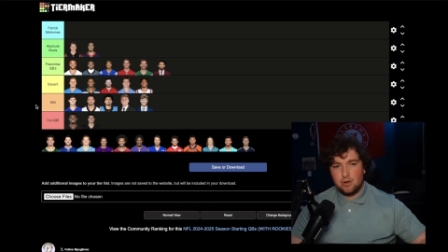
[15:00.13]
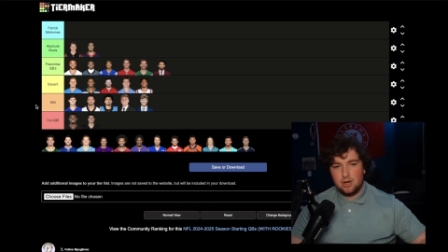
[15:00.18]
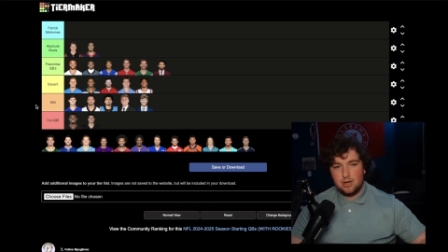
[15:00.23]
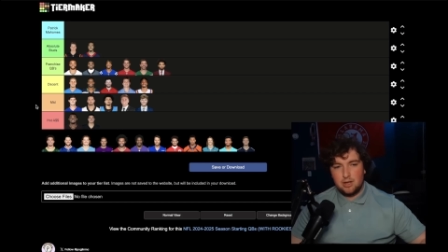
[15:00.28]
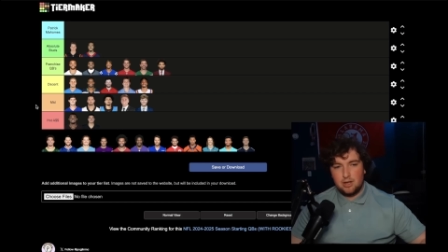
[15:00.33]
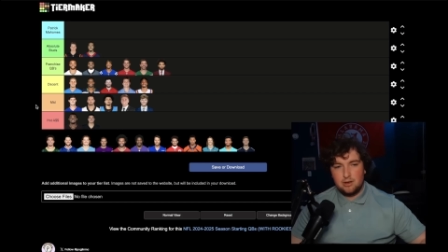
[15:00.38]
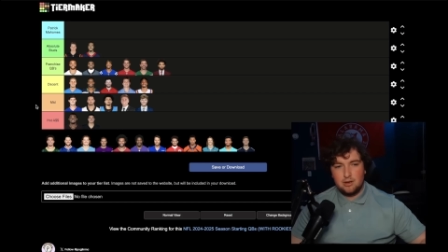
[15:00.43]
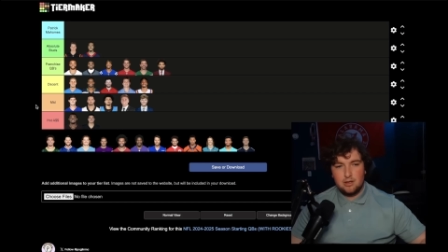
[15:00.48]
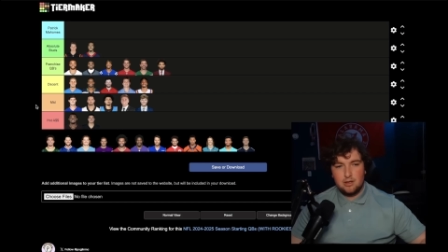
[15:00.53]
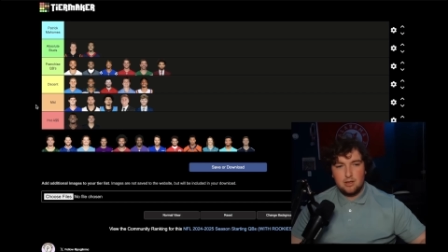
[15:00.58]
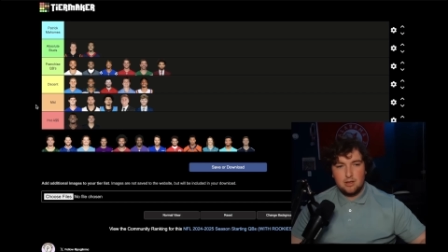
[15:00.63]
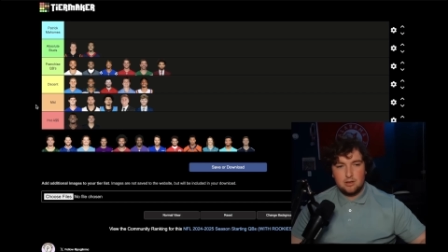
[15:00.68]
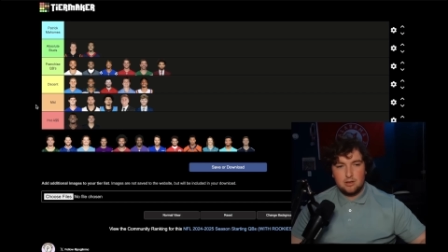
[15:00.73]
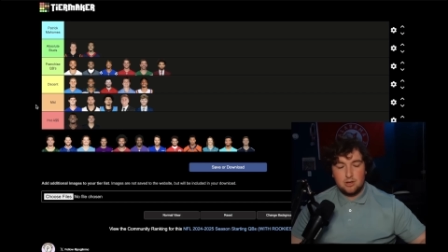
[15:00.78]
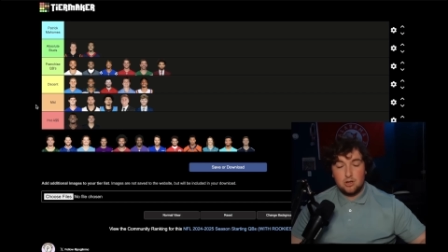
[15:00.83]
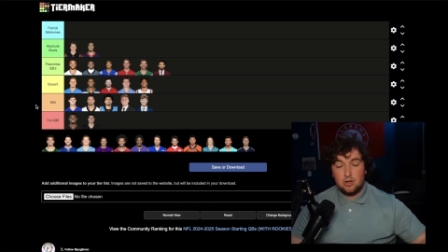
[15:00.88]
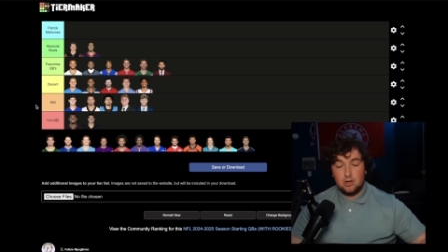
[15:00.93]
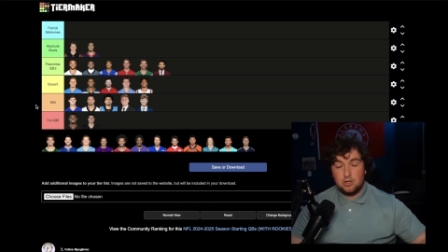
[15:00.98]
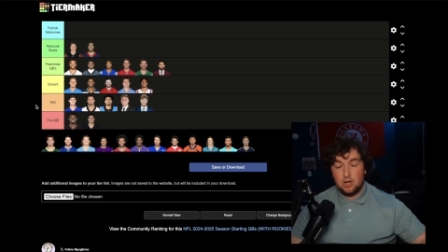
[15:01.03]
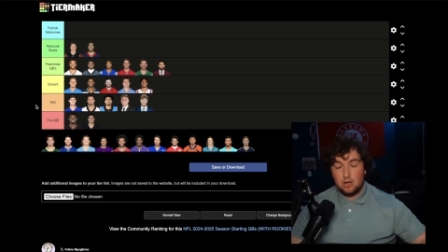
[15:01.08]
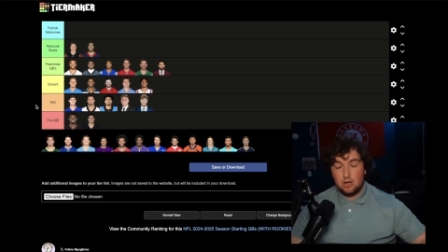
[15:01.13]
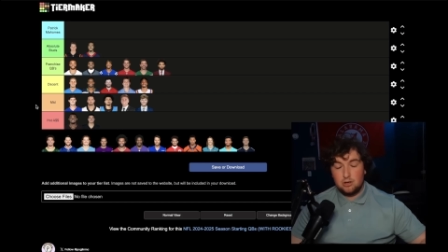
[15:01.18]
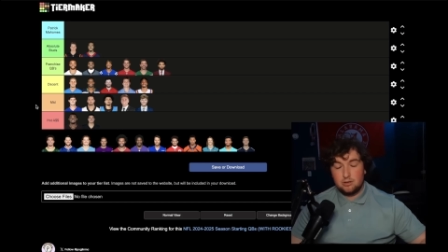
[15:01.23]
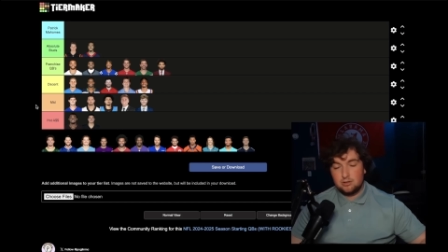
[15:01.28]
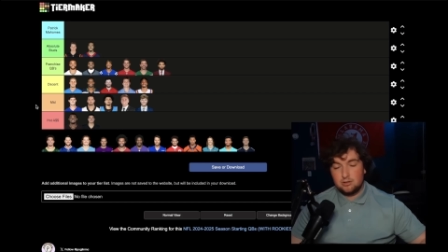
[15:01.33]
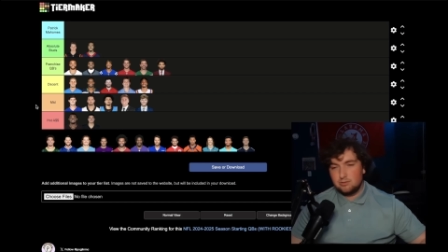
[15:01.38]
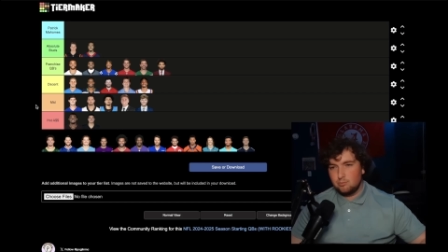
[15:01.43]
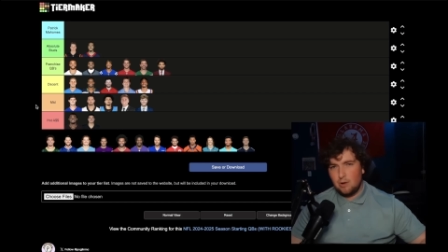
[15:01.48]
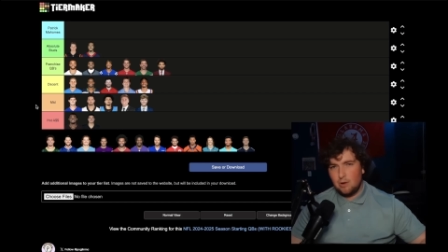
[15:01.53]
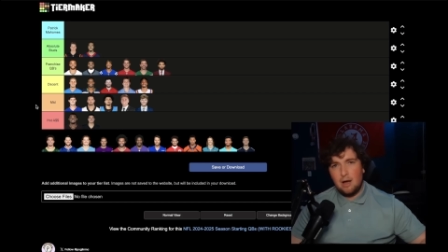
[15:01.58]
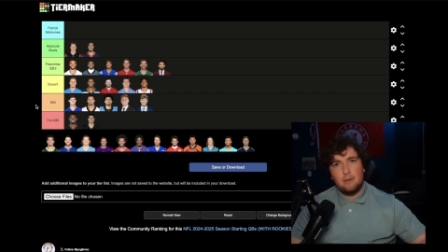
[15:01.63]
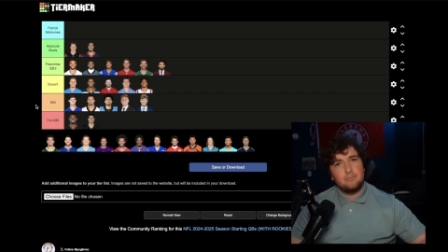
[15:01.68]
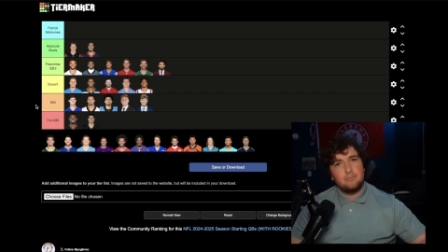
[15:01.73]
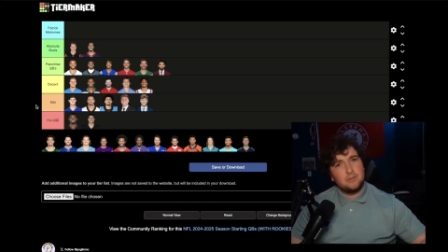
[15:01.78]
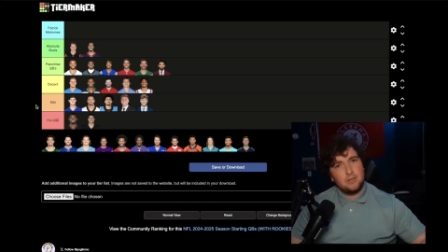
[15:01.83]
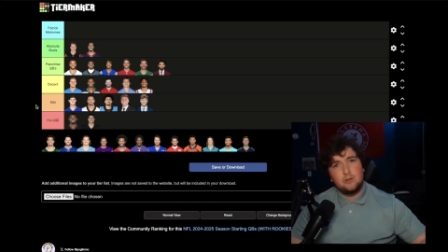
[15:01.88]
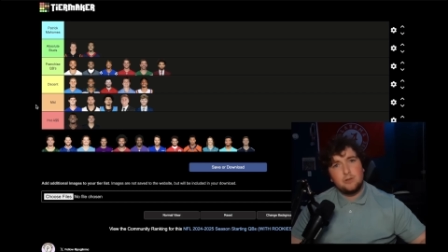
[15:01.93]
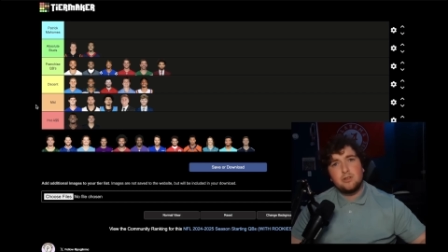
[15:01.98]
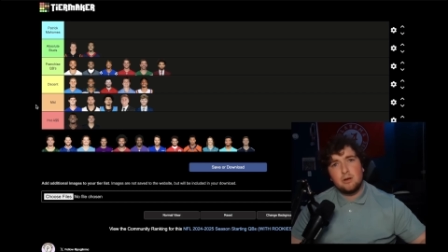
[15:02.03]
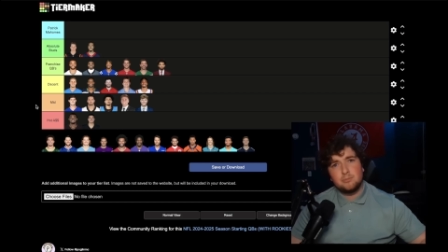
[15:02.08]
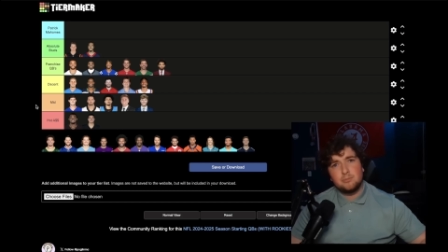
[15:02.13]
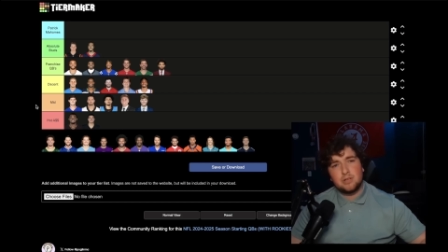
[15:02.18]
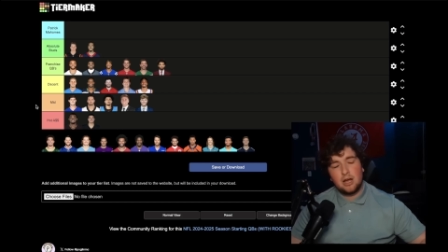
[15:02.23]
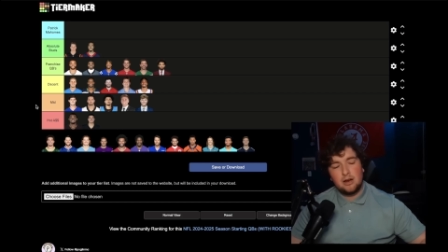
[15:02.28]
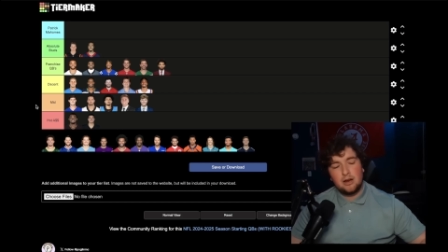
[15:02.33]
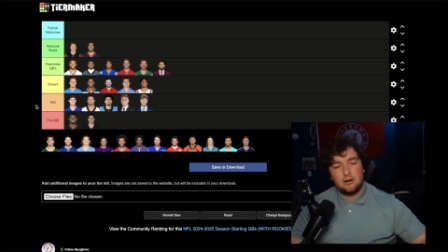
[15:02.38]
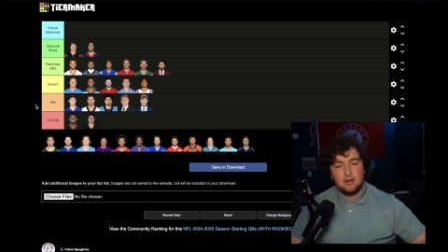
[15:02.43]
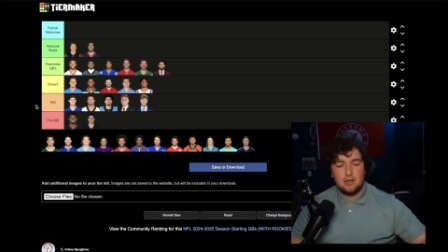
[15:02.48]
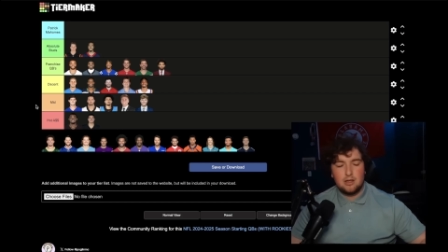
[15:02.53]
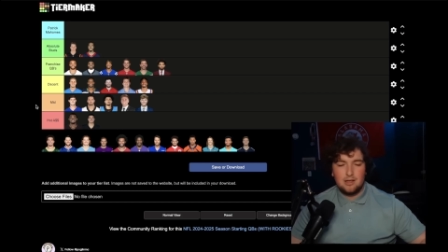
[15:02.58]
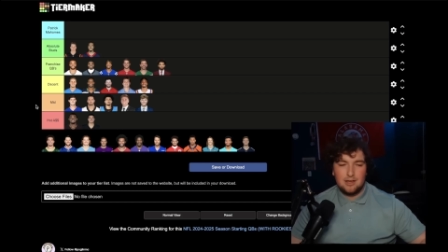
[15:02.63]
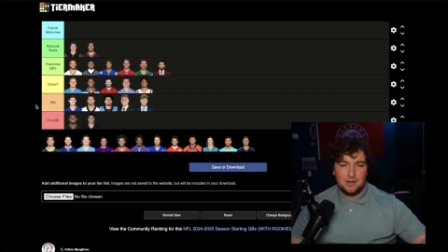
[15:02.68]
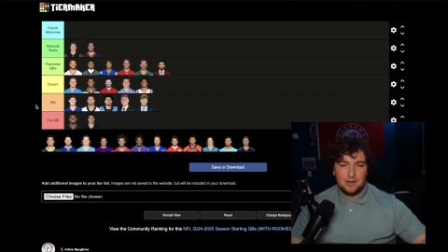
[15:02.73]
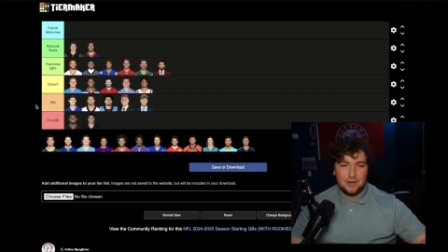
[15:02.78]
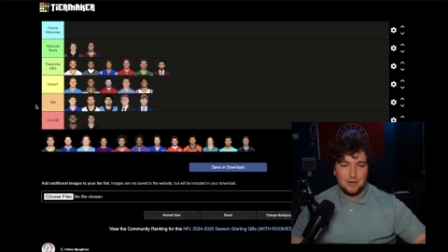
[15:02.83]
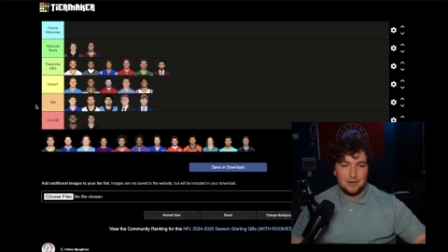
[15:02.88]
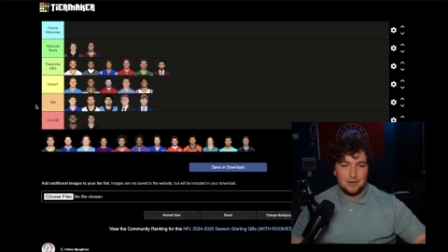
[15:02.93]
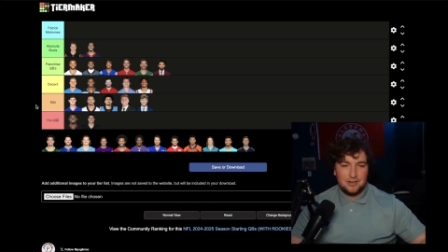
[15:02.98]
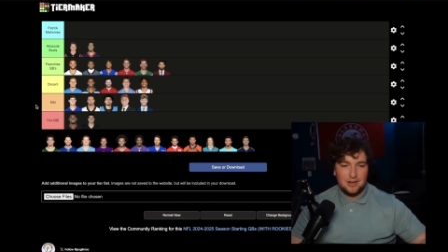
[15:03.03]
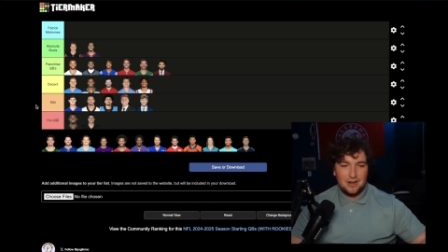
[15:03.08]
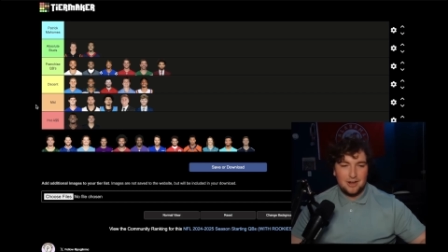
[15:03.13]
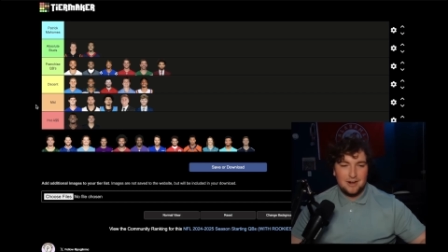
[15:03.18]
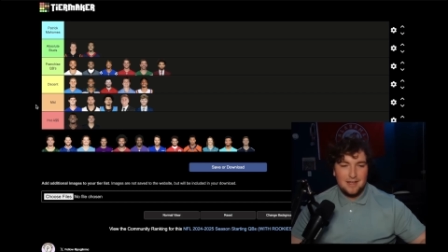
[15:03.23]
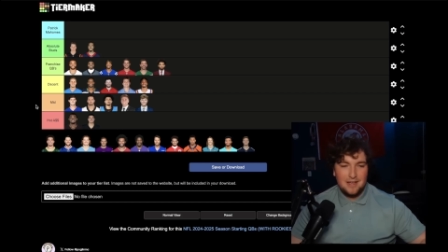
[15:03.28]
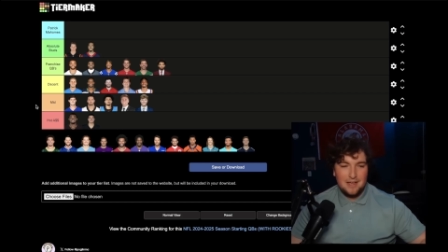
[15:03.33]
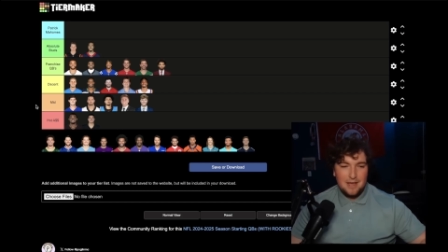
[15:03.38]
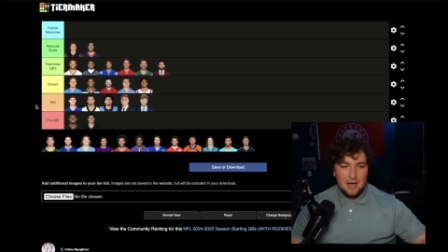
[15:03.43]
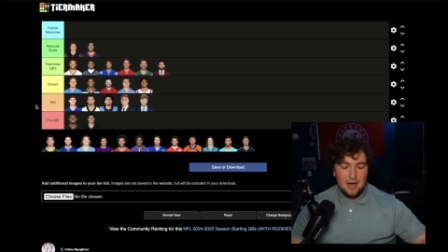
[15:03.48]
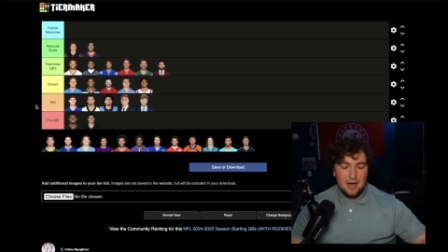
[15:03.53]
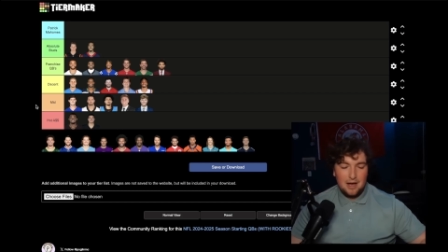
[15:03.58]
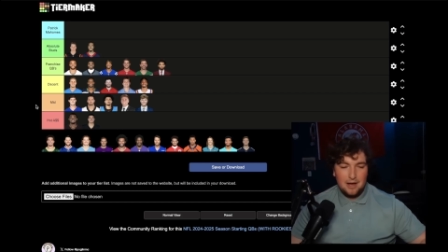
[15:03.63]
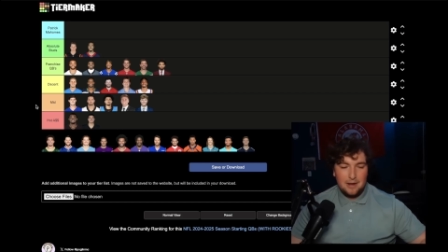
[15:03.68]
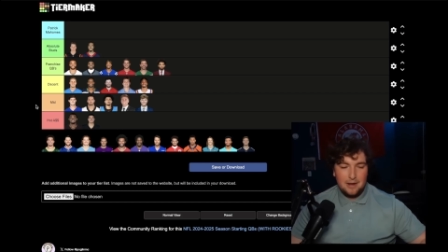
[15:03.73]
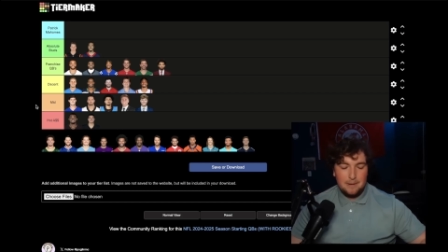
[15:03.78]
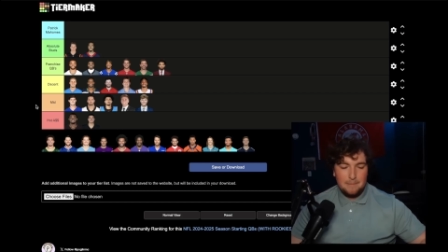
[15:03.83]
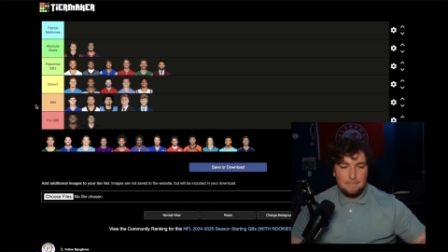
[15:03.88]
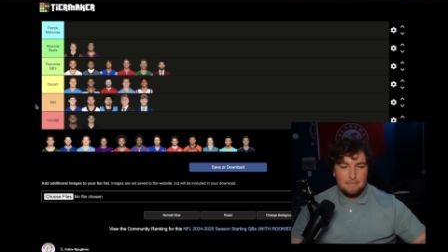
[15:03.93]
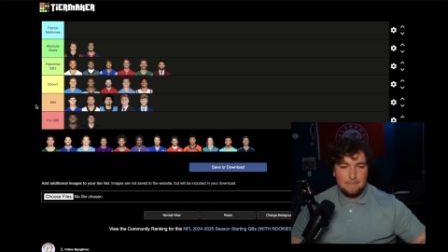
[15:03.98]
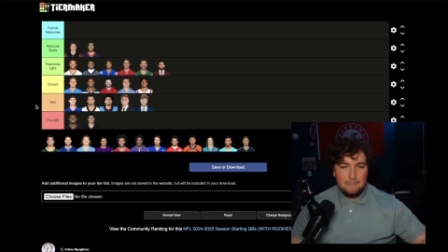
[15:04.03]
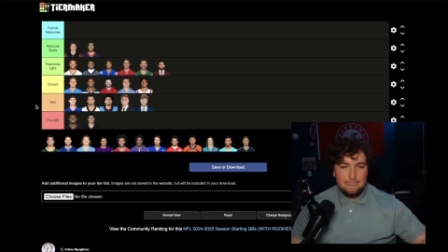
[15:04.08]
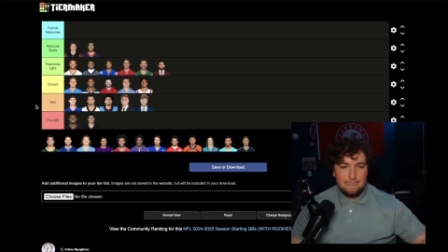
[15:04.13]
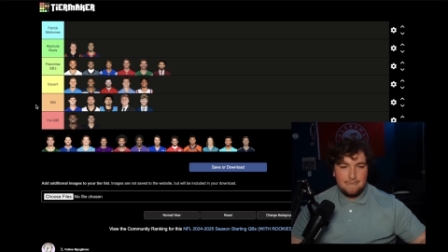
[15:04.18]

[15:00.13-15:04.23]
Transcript: have done. Wow, can you tell I'm tired? Could have done.